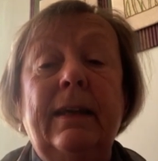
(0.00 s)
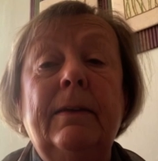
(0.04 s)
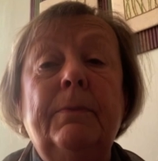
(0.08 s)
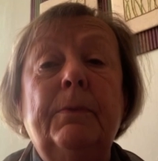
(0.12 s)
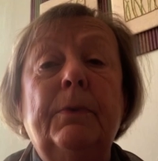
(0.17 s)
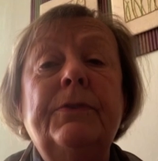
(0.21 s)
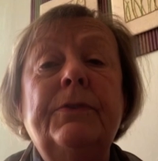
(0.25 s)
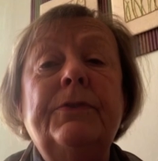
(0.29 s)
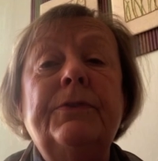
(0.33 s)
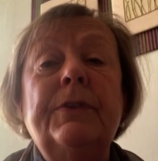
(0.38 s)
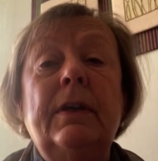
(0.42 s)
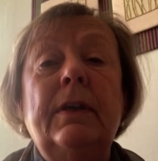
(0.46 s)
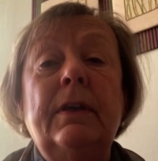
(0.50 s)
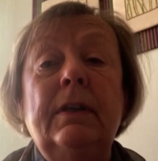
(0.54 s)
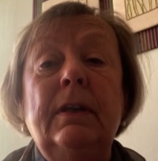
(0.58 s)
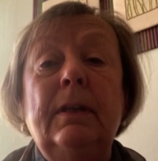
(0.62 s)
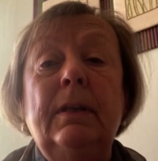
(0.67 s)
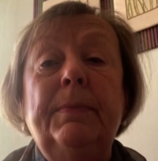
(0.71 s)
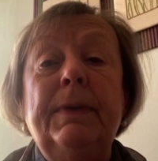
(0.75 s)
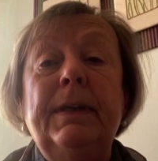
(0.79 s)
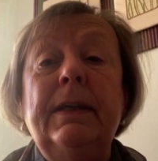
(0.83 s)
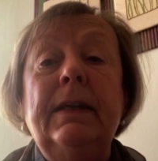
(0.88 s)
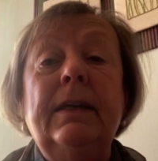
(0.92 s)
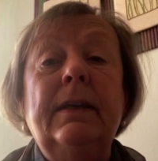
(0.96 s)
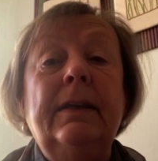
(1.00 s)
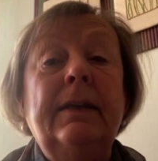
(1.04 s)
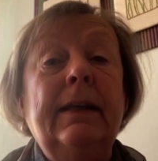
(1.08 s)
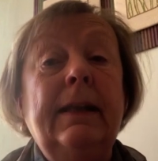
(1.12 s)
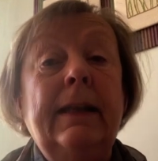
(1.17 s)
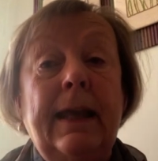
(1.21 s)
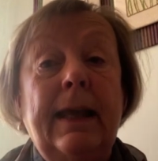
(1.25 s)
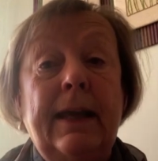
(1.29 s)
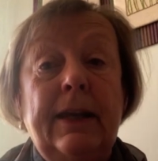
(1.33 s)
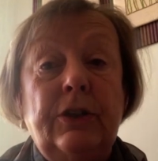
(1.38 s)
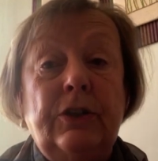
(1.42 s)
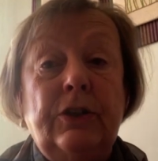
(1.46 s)
It will certainly be an
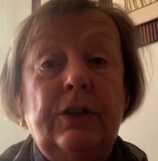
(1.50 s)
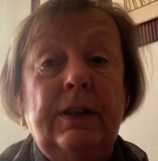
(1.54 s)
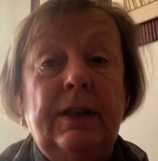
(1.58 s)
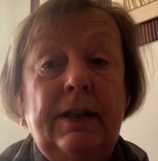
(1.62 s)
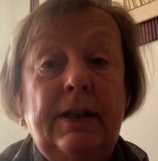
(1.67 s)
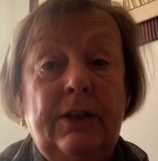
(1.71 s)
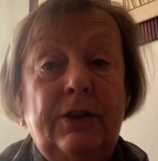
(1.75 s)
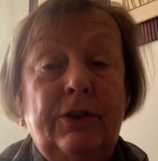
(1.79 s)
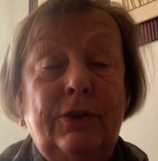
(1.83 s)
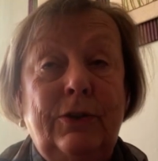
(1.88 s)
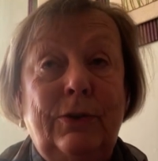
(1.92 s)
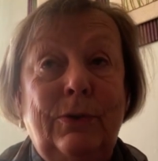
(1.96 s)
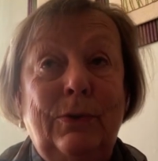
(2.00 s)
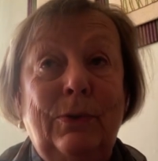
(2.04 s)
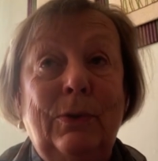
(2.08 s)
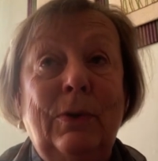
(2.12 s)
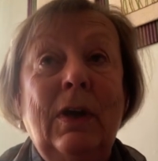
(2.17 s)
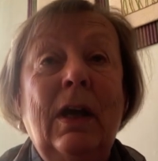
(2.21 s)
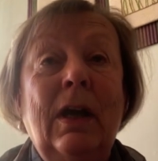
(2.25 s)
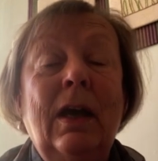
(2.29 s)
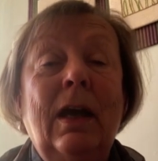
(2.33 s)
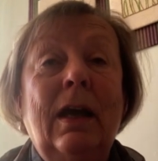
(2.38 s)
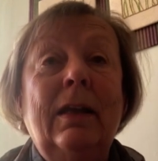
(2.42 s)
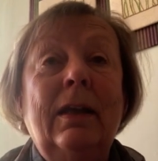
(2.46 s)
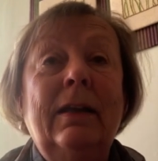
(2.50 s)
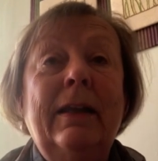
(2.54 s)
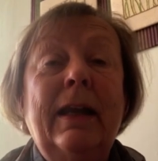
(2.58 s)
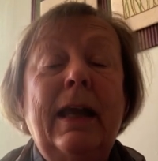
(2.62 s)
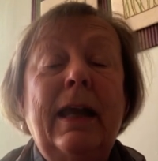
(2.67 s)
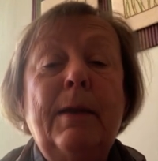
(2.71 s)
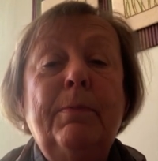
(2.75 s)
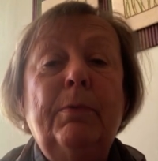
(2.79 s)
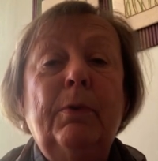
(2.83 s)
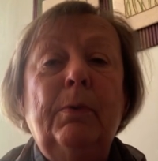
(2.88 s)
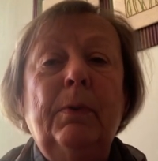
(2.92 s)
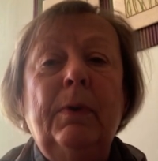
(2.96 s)
election issue, and
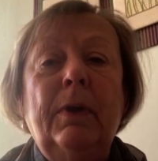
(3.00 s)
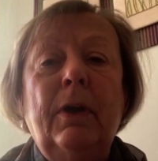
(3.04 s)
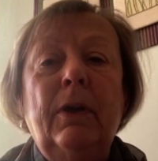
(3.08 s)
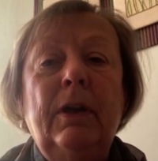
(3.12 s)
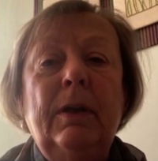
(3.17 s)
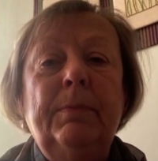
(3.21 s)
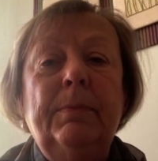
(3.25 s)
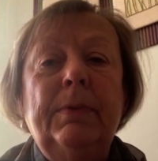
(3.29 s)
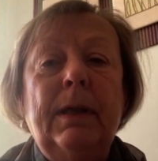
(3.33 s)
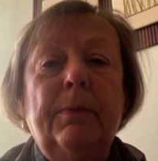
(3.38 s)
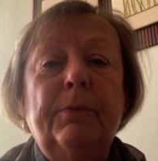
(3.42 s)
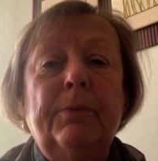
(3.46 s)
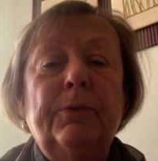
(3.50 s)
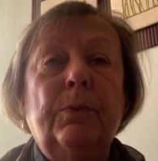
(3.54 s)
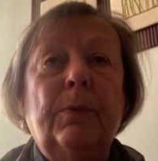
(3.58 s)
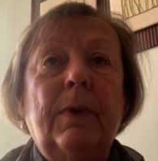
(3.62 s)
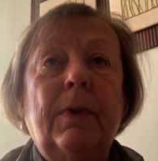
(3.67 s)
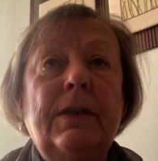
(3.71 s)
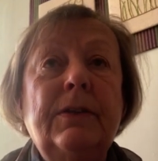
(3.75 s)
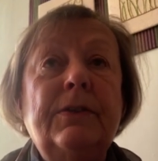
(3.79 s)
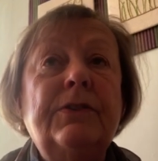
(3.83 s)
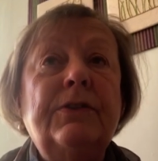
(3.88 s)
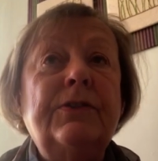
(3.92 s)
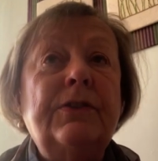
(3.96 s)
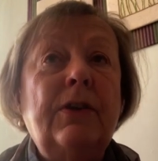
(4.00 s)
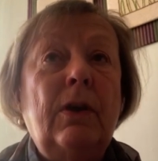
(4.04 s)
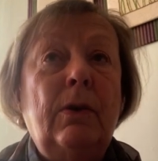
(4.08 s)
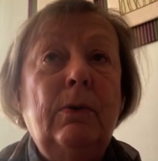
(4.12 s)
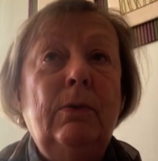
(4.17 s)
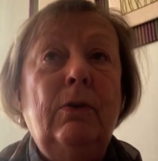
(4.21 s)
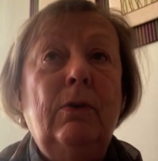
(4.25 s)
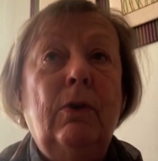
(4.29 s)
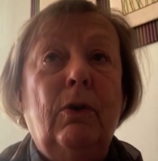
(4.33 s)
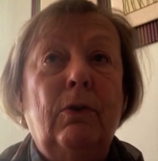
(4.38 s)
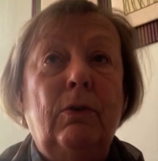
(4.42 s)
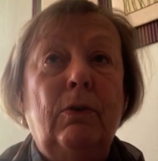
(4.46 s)
Labour will only be able to wait so
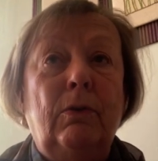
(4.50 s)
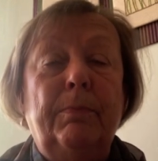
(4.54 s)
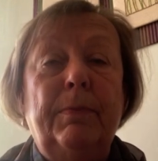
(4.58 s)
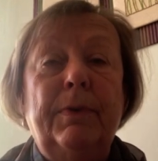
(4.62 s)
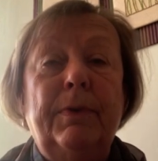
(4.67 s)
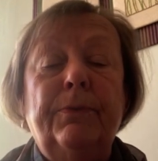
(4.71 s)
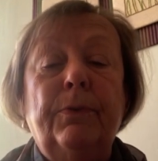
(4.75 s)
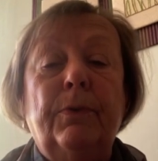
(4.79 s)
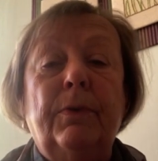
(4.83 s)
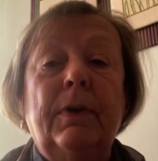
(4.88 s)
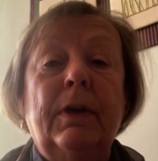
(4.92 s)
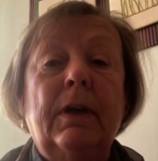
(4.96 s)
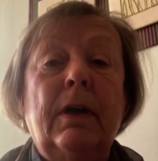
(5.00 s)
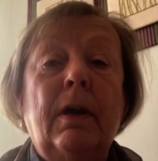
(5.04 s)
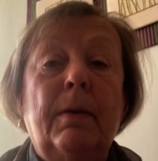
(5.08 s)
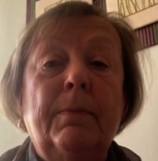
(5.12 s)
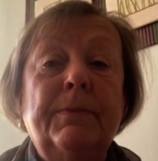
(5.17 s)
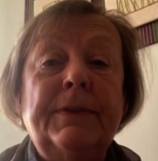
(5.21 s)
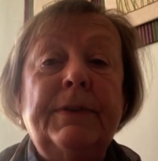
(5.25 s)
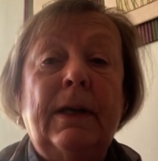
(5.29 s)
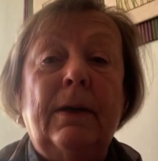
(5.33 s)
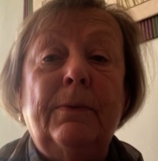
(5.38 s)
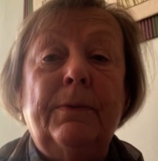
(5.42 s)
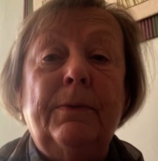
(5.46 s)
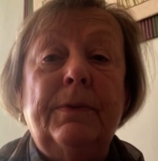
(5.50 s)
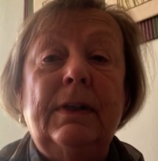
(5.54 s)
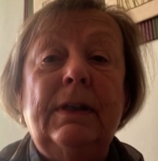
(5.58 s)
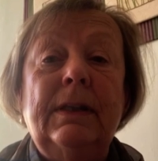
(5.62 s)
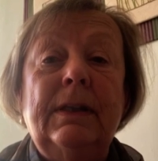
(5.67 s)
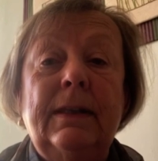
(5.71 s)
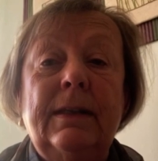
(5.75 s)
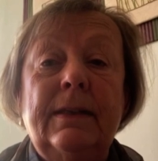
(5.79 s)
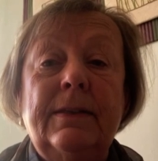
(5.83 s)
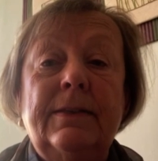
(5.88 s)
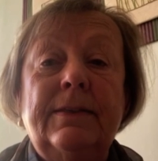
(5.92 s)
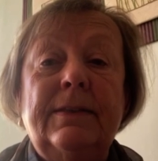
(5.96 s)
long before it comes out with a
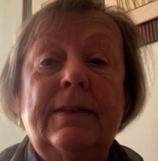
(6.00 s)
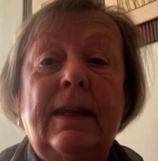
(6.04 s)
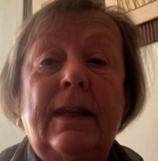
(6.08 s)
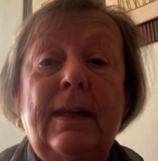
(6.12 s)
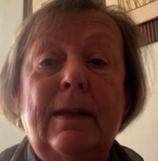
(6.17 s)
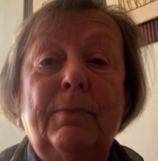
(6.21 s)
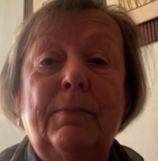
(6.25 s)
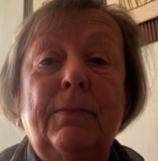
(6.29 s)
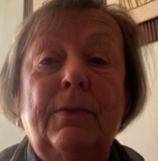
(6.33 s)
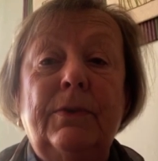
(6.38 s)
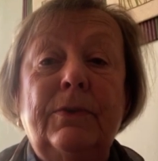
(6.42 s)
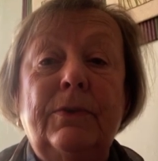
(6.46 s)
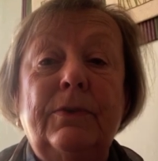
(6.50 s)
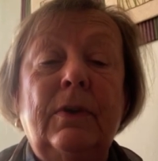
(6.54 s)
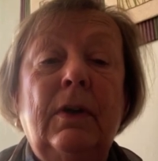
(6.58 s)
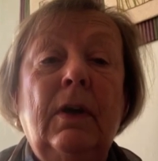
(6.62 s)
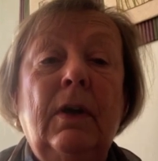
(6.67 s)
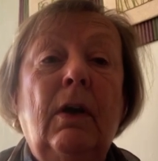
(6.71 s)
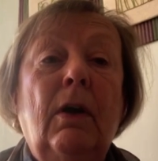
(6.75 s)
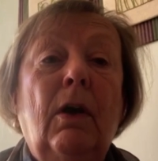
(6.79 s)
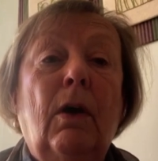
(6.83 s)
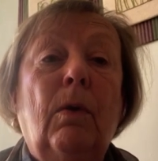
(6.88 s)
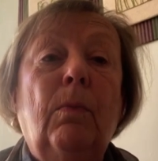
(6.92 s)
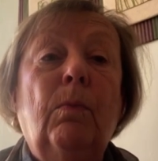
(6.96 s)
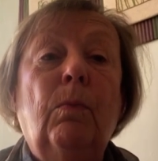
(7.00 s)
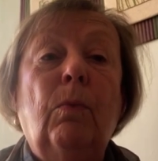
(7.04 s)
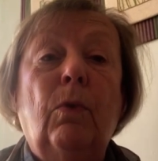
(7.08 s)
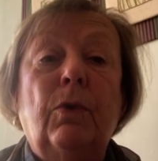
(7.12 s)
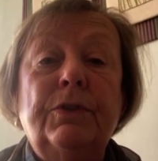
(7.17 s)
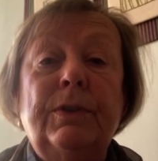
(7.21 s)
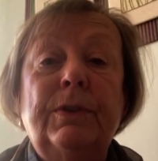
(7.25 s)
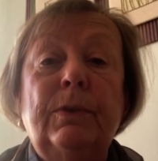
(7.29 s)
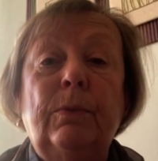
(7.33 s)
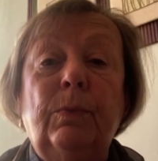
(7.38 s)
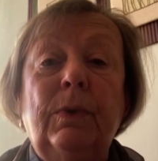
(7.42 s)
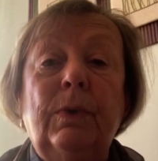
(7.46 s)
clear statement on
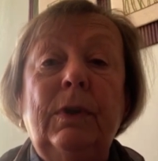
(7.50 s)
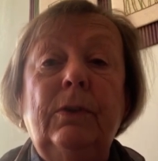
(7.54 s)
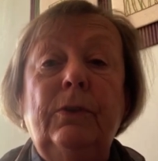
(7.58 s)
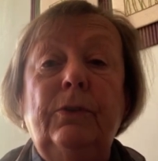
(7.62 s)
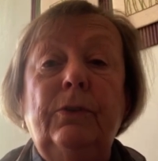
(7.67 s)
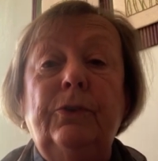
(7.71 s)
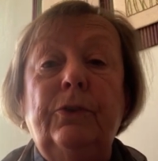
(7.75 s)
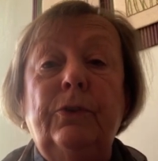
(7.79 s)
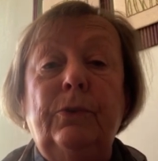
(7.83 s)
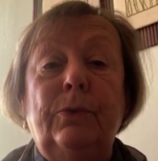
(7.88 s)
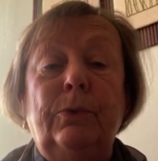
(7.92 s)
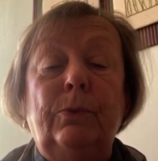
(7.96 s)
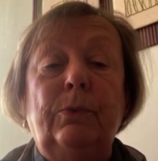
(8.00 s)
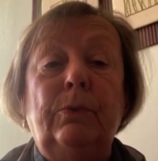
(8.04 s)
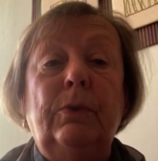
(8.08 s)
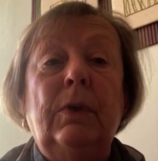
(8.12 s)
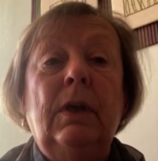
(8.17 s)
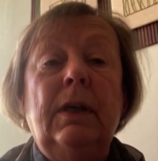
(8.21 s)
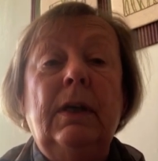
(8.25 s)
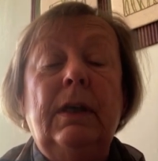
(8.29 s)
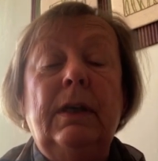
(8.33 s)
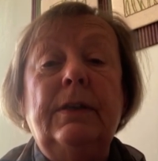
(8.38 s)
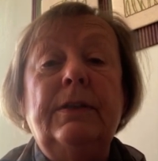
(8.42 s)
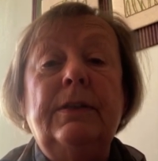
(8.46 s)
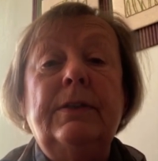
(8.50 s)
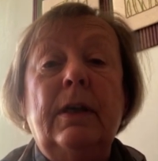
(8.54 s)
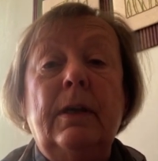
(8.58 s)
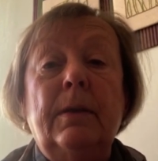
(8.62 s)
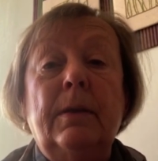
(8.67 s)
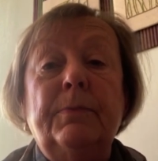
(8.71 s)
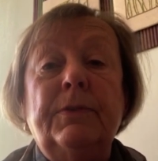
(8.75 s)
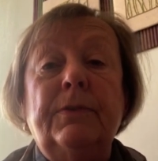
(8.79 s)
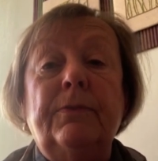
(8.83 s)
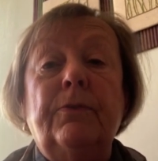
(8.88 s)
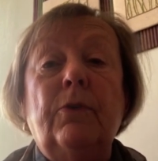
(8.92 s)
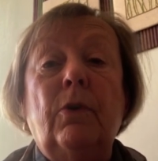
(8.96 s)
what it will do in
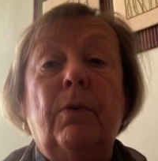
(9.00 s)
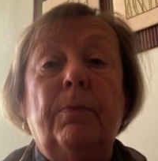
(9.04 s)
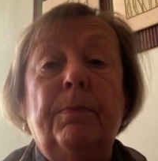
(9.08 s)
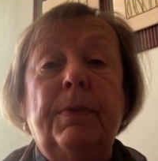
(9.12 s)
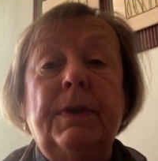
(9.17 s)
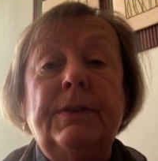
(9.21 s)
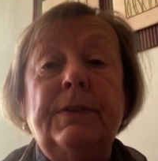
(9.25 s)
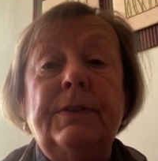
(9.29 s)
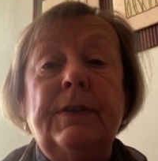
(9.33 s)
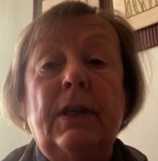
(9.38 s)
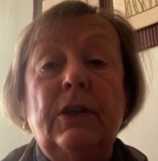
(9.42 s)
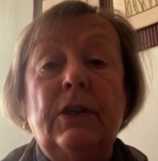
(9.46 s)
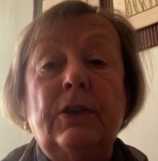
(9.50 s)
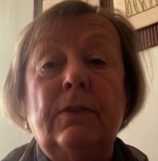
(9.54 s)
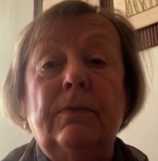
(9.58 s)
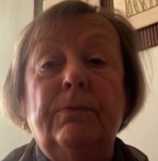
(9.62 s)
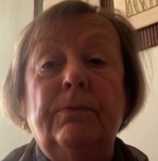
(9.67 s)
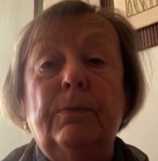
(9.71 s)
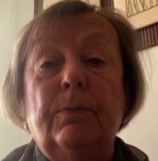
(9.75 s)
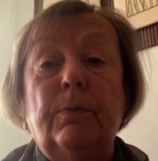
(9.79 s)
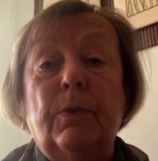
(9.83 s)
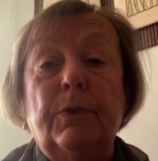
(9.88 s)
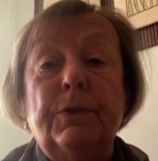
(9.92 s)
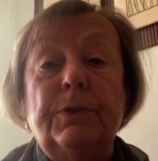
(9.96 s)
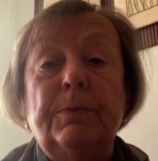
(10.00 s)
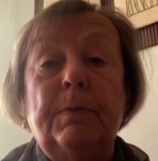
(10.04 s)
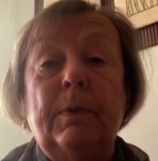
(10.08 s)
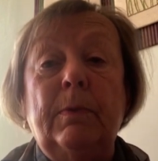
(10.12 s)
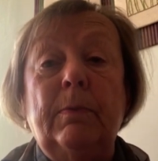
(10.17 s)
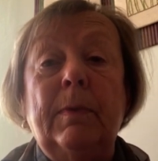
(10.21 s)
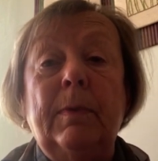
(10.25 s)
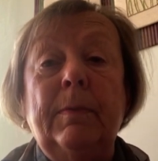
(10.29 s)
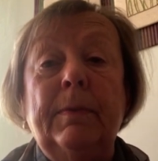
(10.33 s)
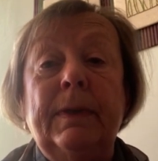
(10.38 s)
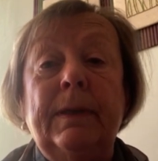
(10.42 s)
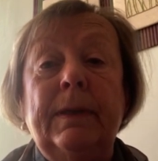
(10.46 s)
terms of compensation for WASPy
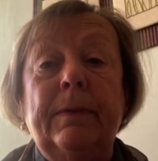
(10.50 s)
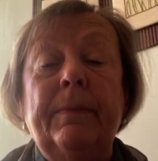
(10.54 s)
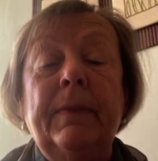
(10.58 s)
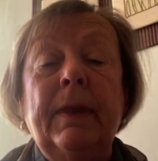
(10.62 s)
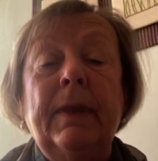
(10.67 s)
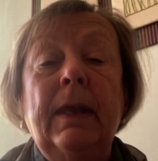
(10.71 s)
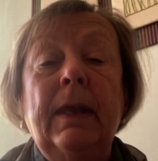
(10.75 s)
women.